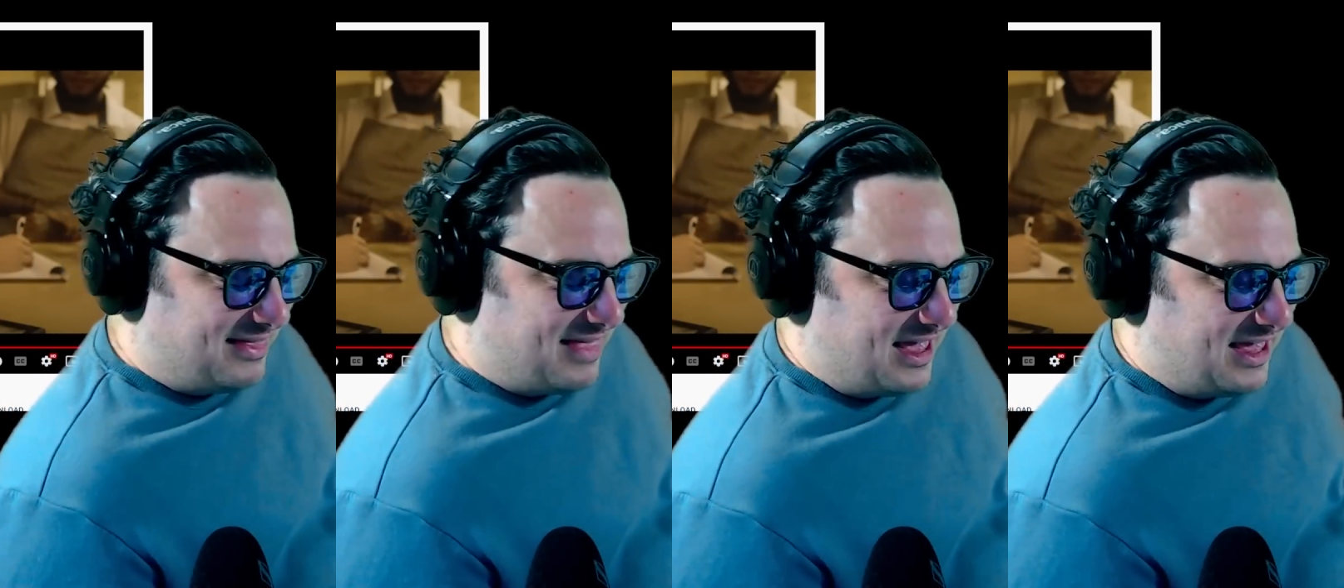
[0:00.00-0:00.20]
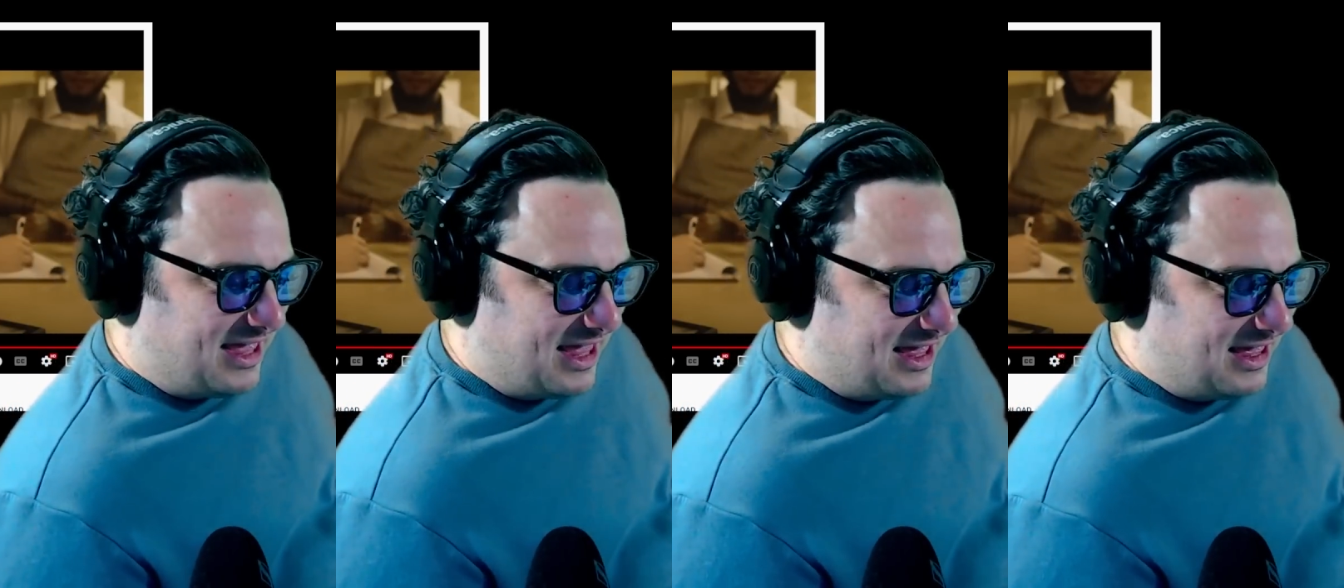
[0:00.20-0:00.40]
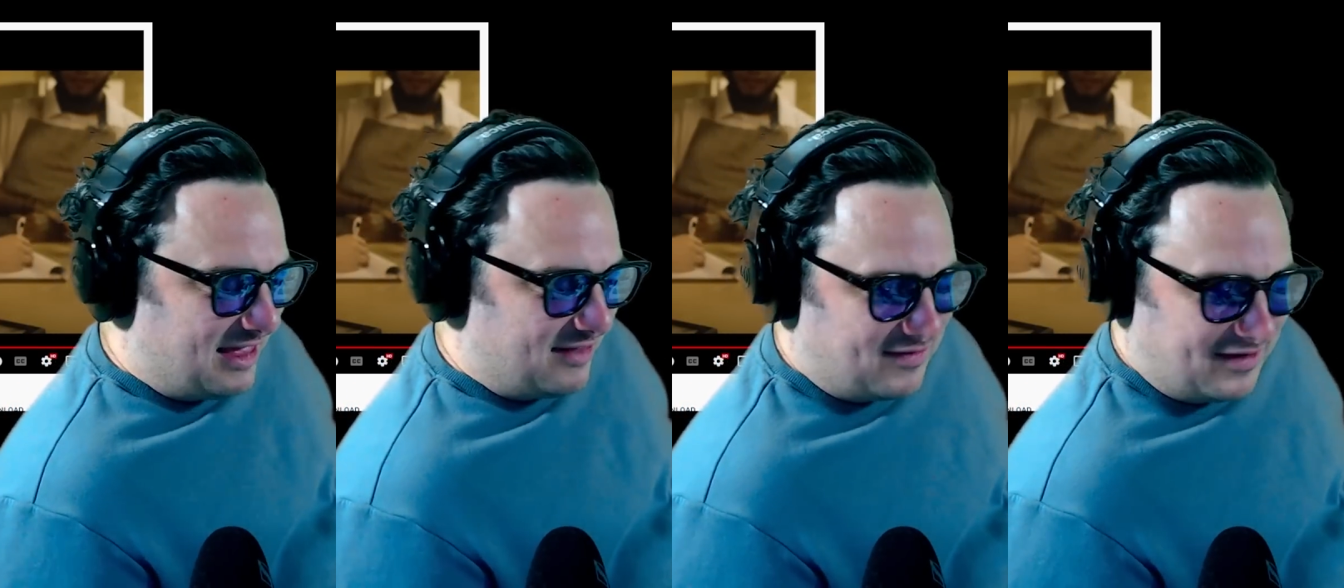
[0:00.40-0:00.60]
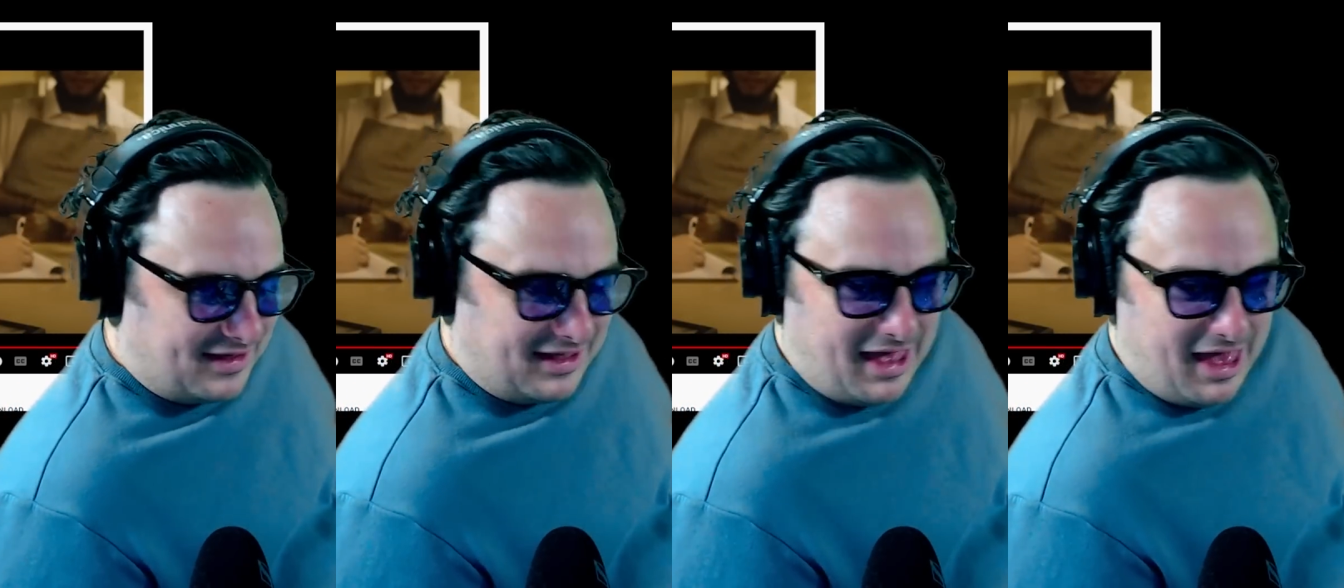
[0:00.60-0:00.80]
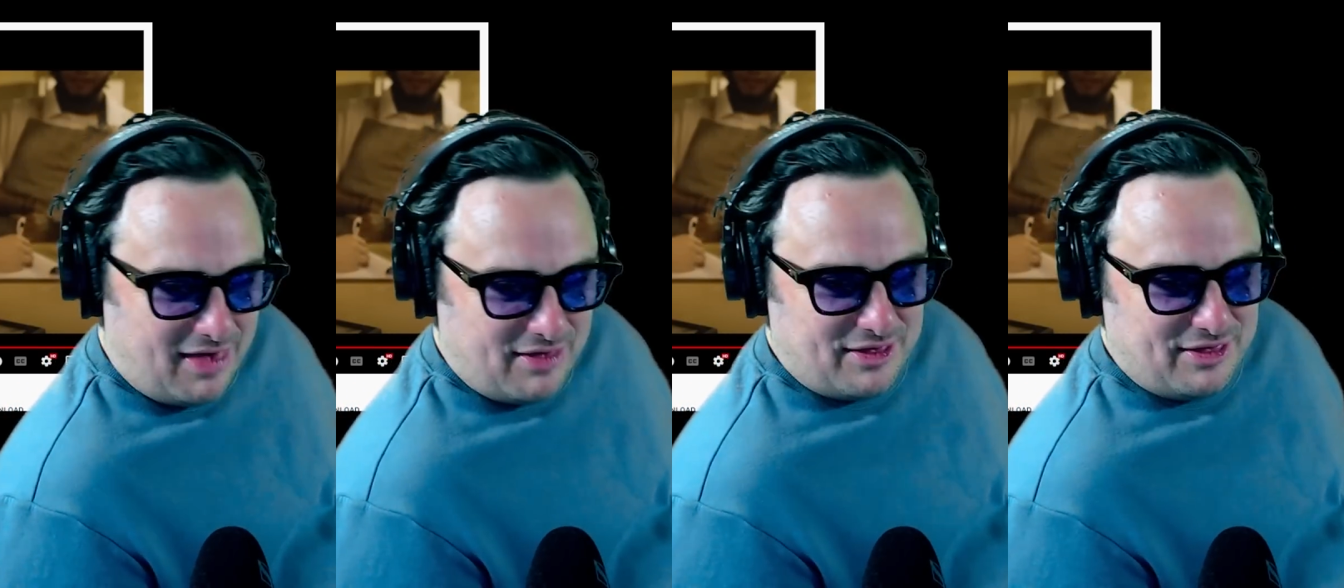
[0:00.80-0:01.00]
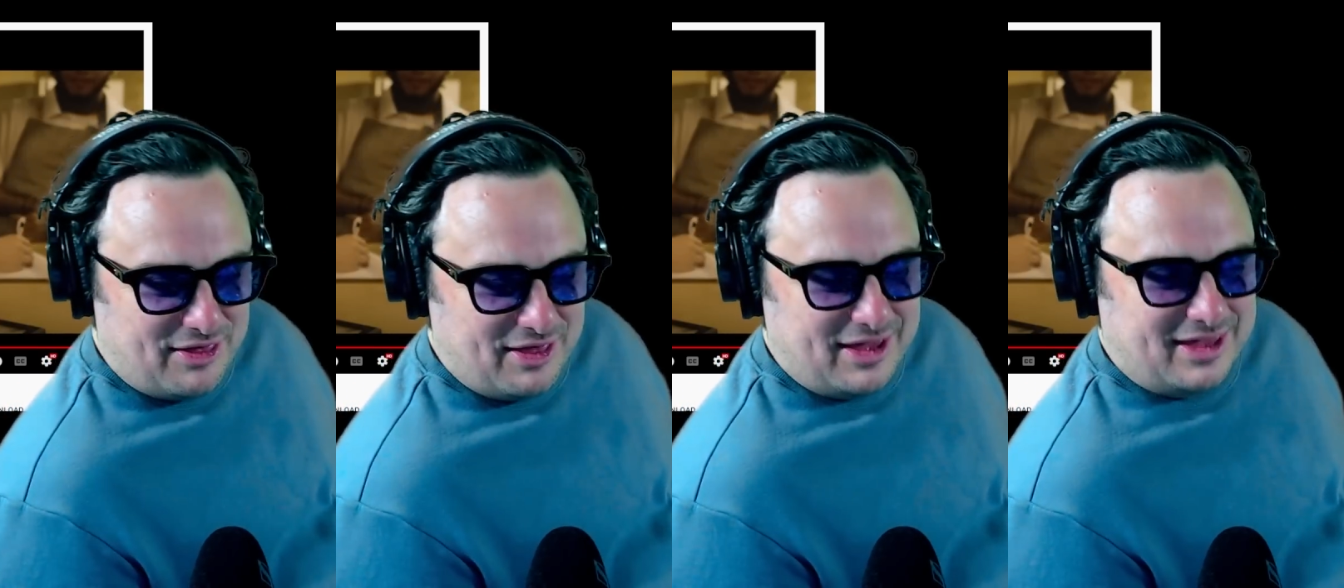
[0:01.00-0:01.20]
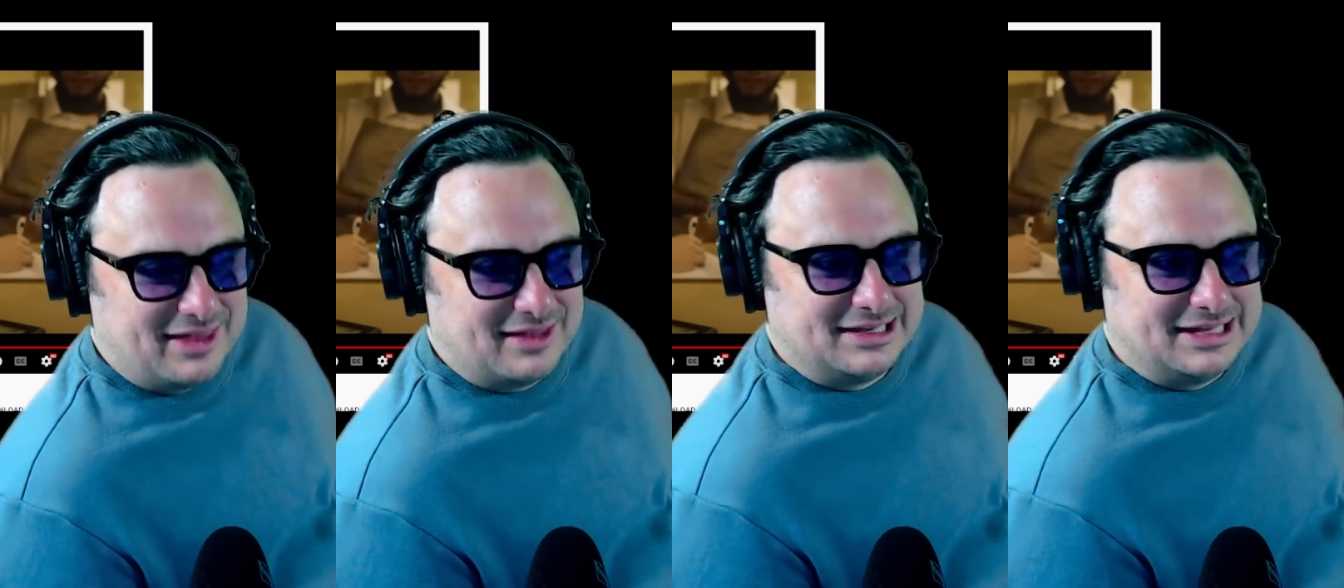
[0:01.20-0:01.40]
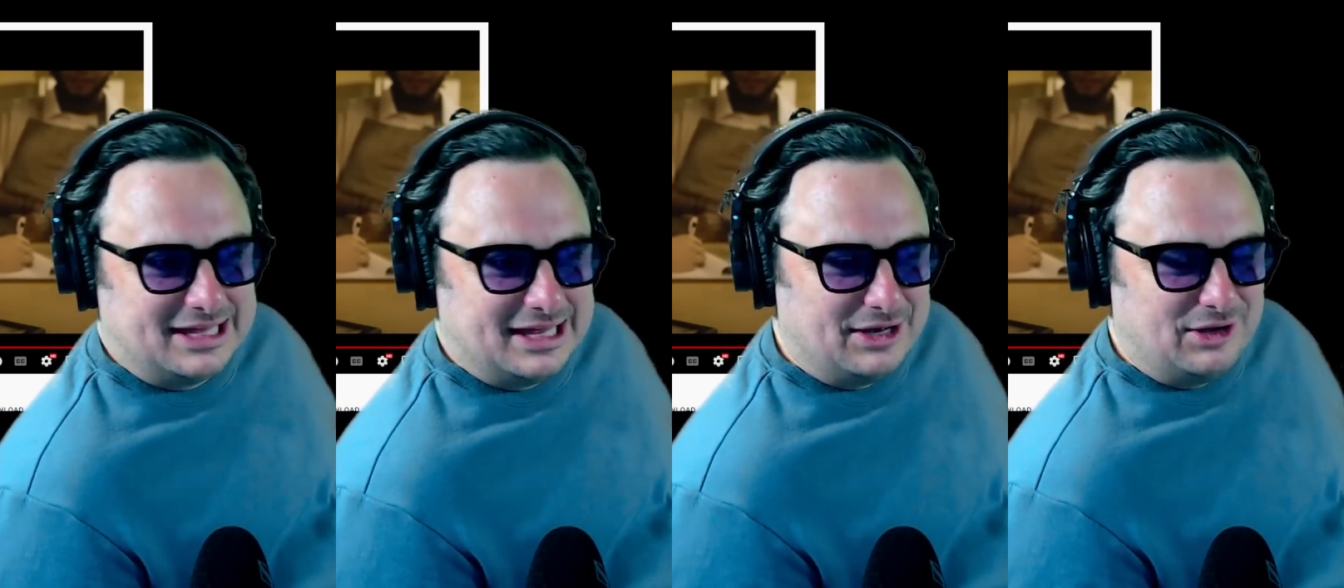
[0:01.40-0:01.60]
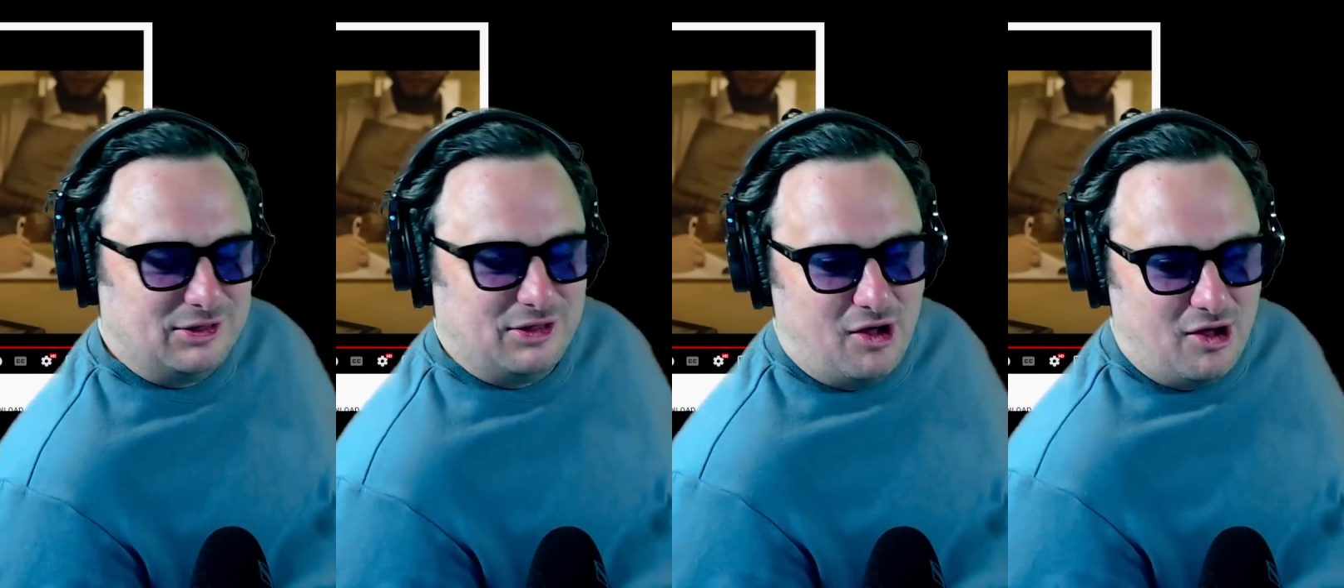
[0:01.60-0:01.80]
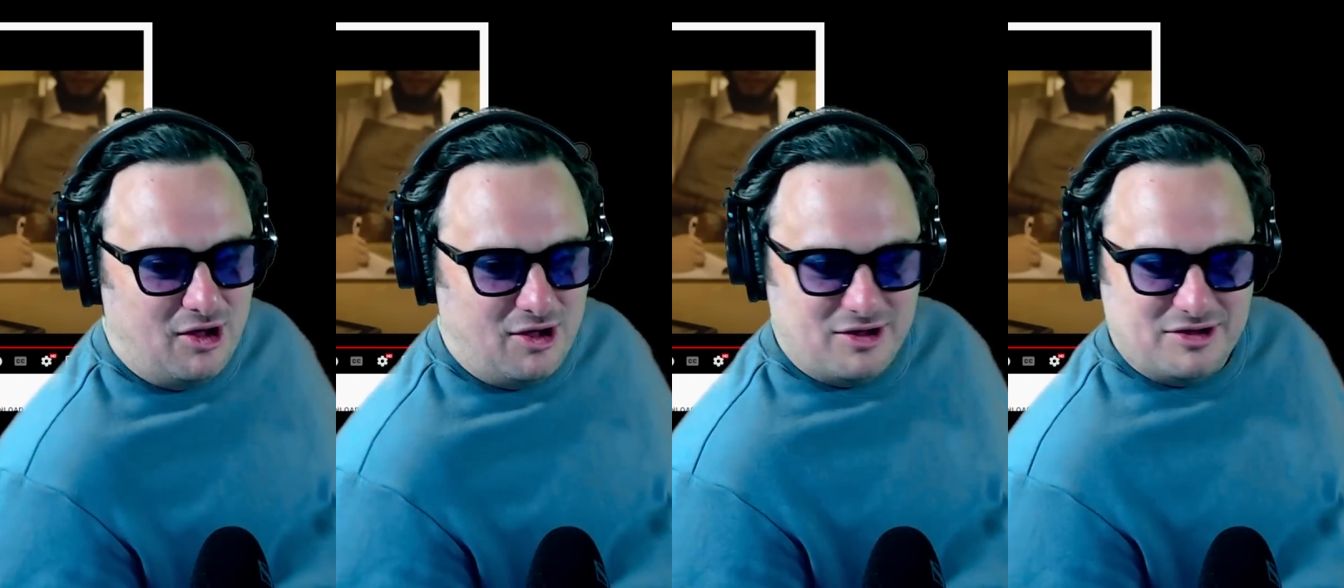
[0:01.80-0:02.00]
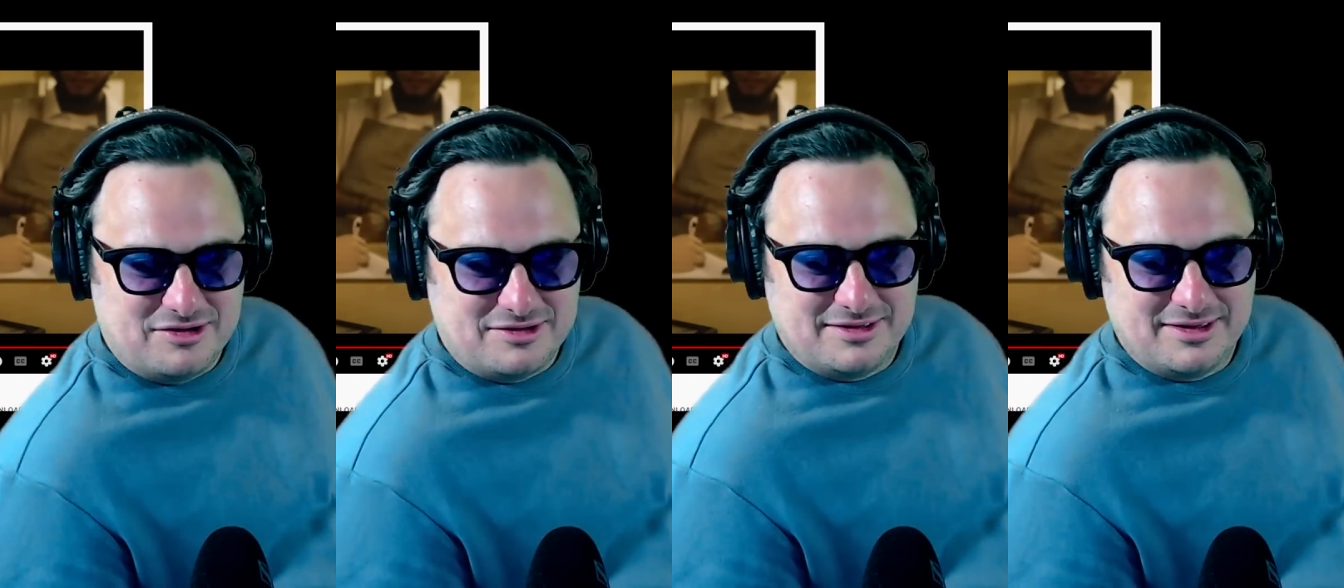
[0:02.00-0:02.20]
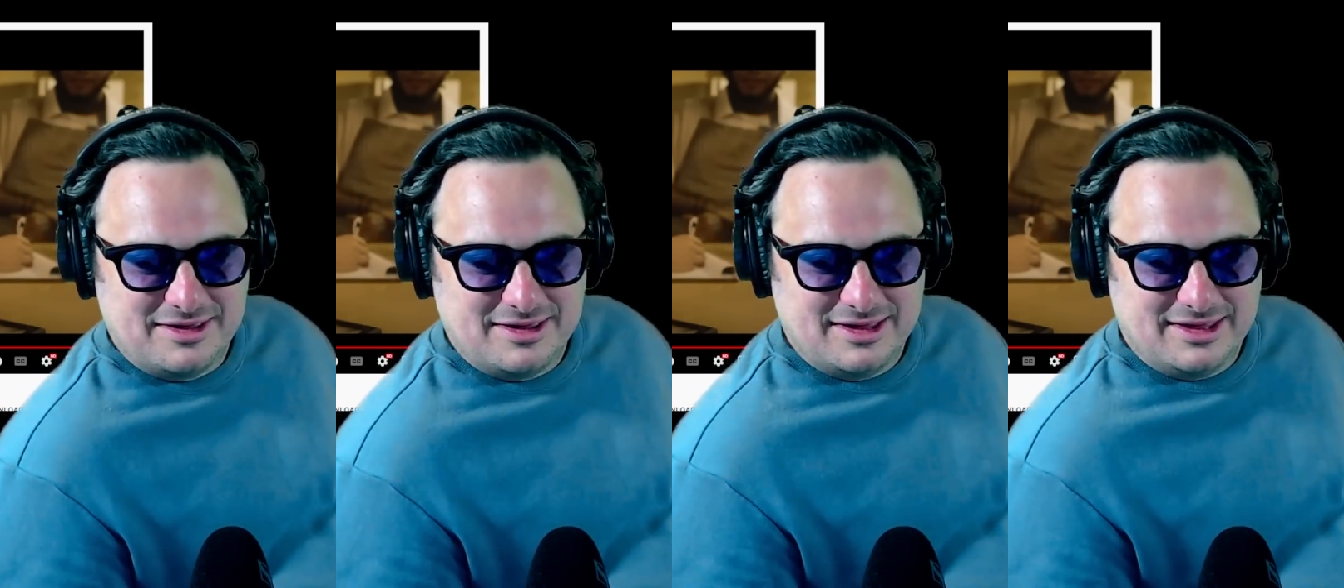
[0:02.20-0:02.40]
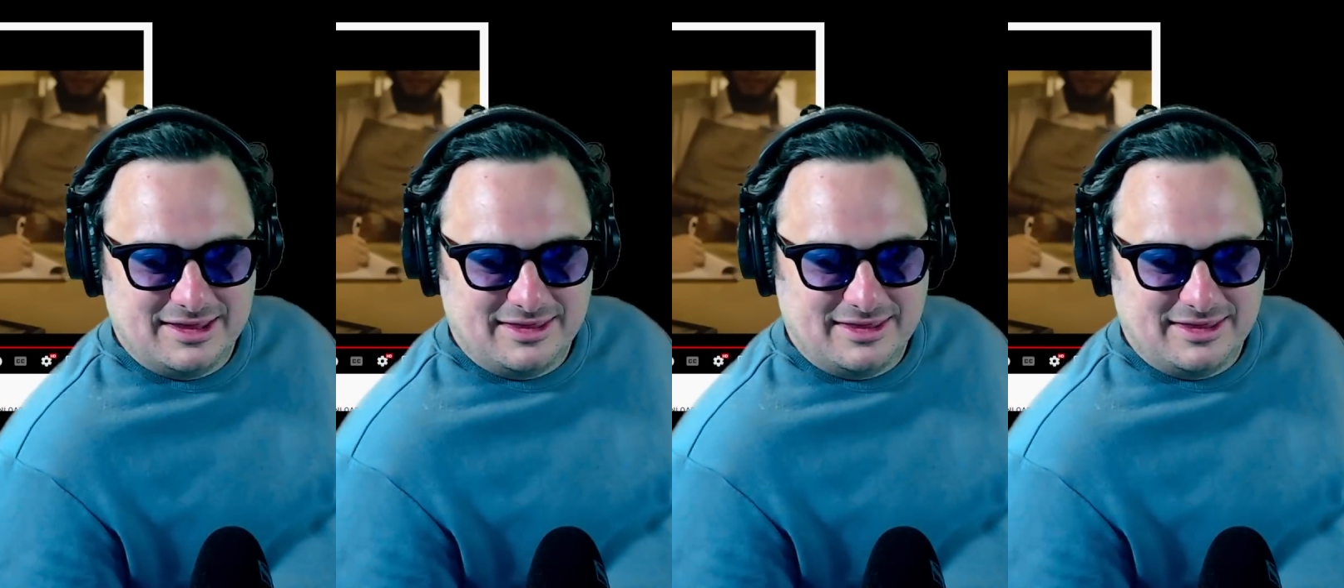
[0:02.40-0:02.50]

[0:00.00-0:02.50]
they can get together they can get along